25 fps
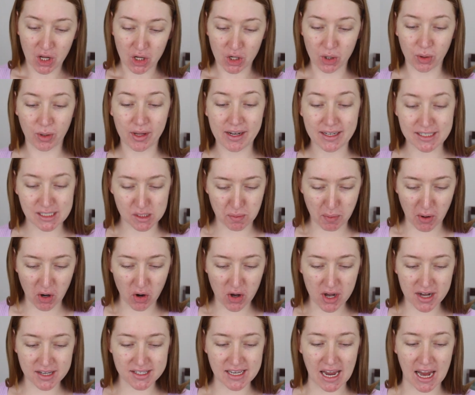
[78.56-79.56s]
You'll
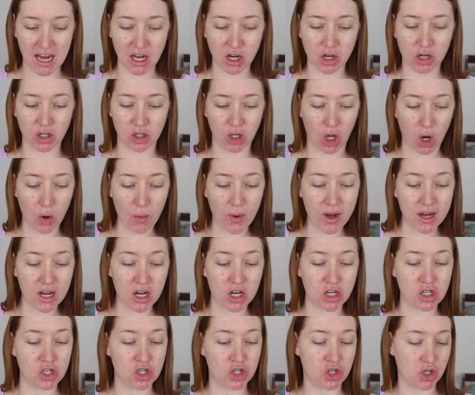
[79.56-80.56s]
experience a
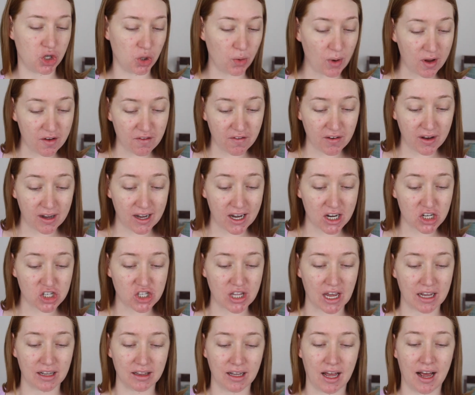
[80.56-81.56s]
glowing, dewy finish
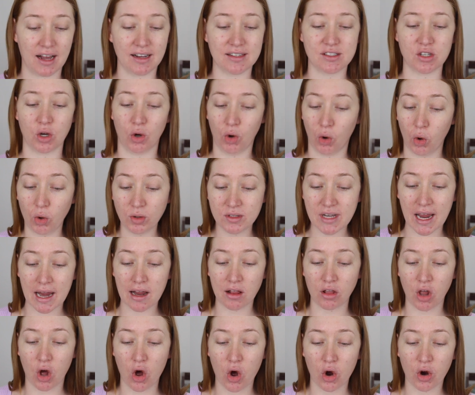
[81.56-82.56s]
that lasts all
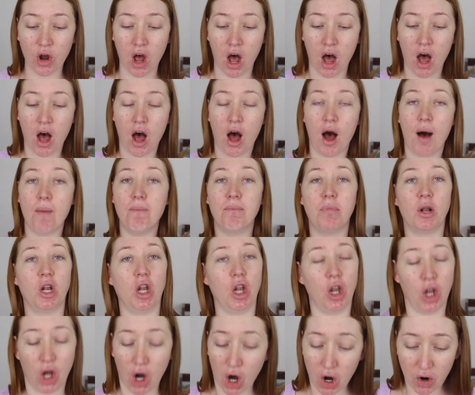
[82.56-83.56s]
day long,
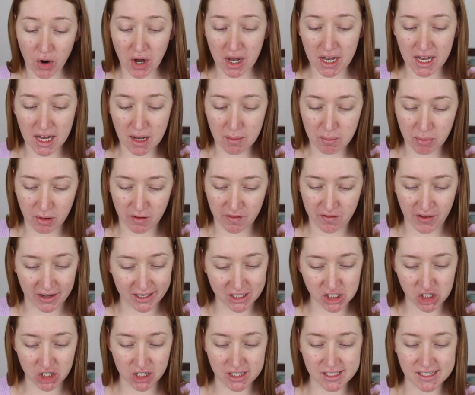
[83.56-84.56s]
blurring
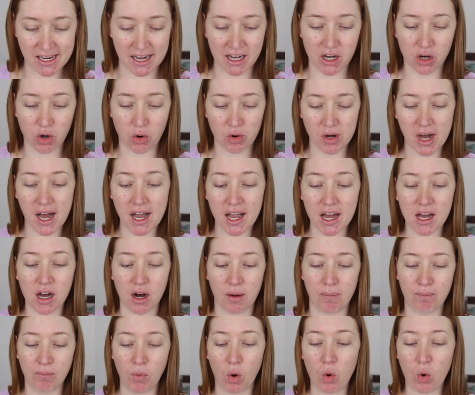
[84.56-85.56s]
imperfections and creating
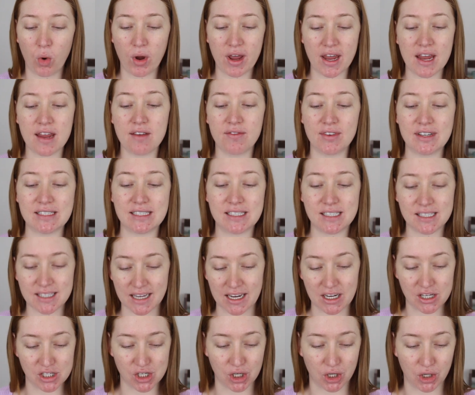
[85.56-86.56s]
a more even
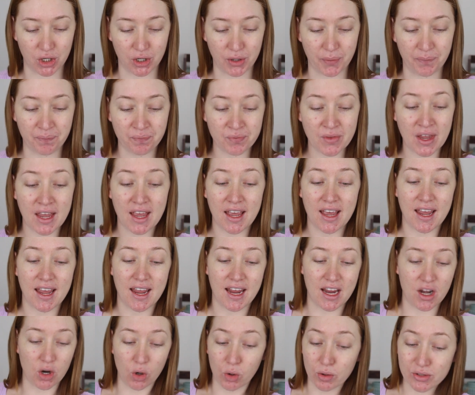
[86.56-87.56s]
skin tone.
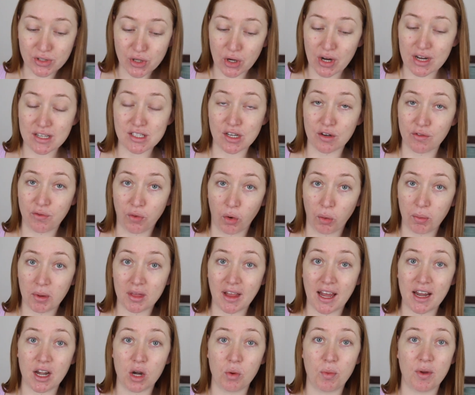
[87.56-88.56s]
It also isn't
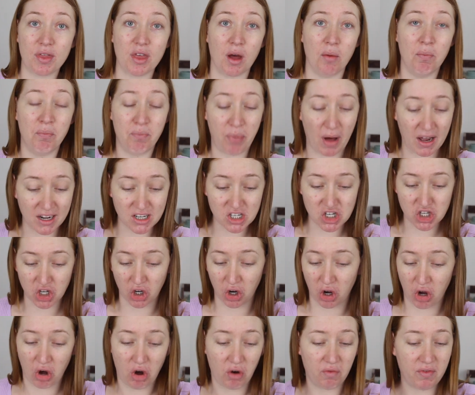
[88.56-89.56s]
formulated with a bunch
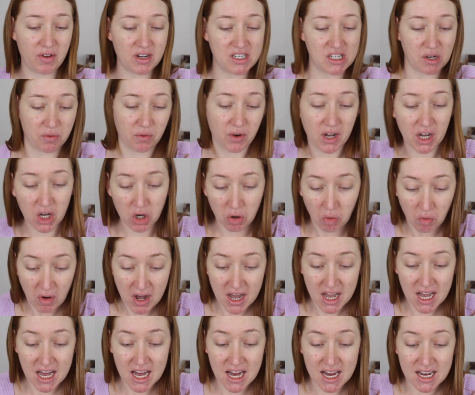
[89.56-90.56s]
of different
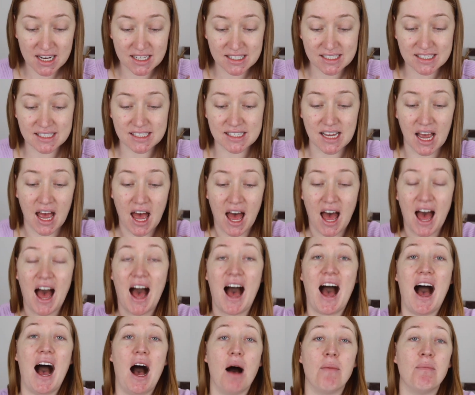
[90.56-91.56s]
ingredients.
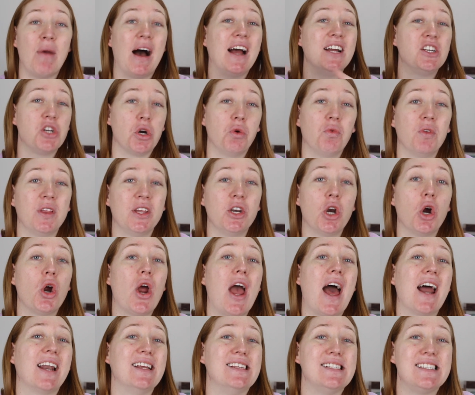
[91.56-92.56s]
Um, I don't really know
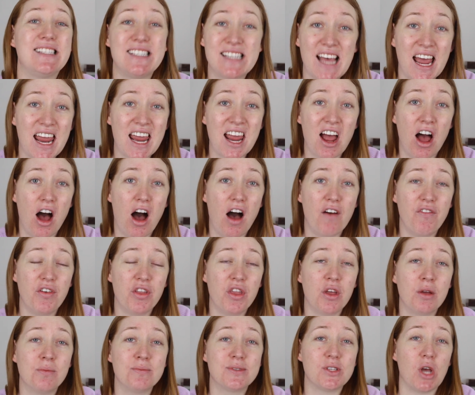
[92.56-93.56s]
how to say half of
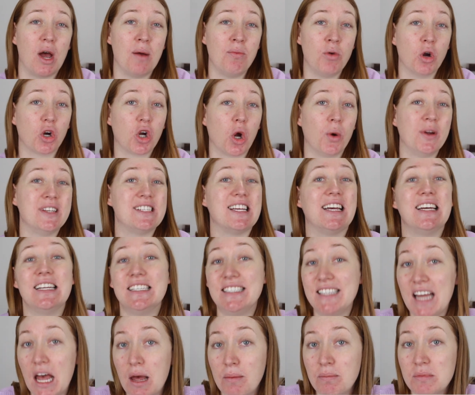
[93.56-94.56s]
them, so I'm not going to
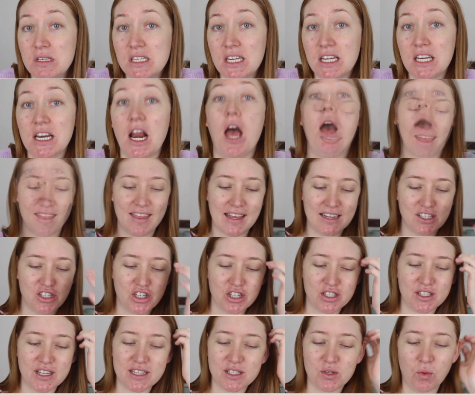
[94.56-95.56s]
attempt it. There's
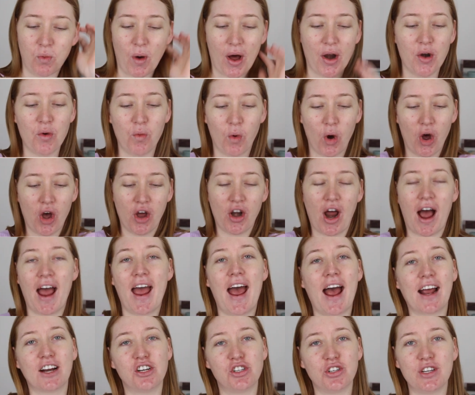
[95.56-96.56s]
just this one word. I
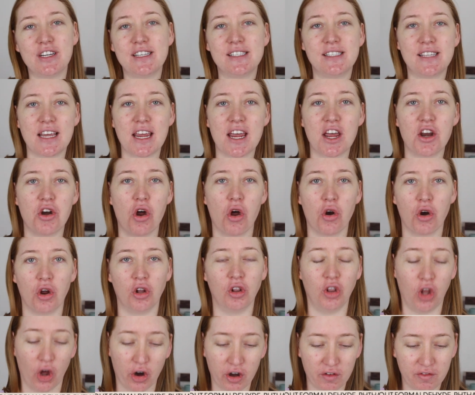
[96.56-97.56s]
actually see it on a
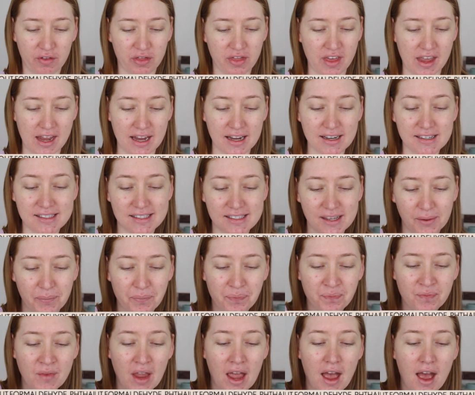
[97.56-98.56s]
lot of things.
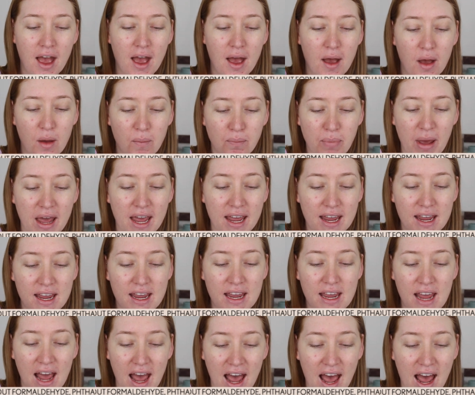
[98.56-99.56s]

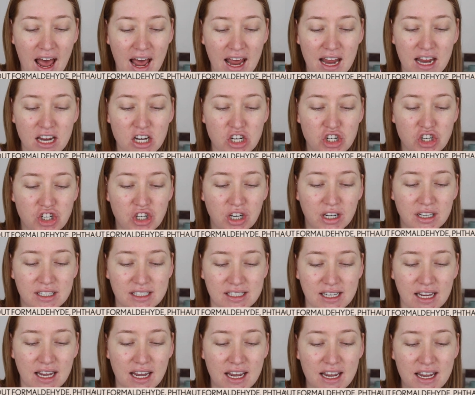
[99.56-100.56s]
P H
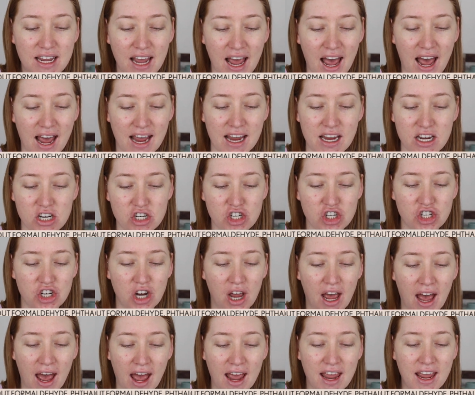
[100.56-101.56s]
T
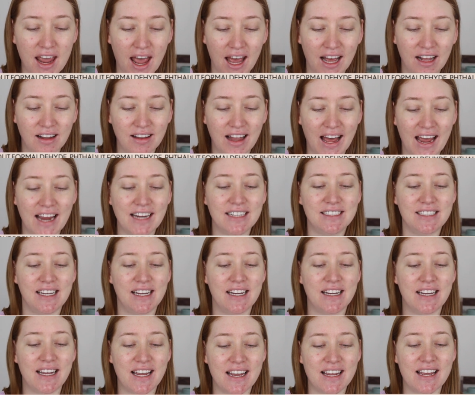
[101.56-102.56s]
H A L A
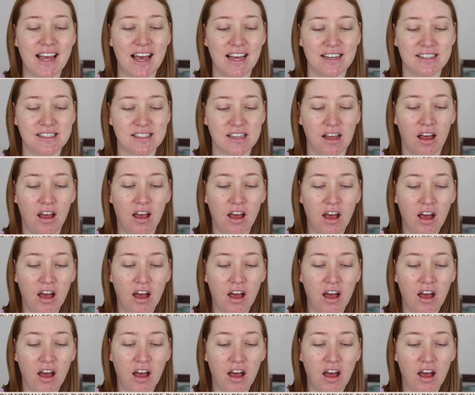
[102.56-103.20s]
T E S.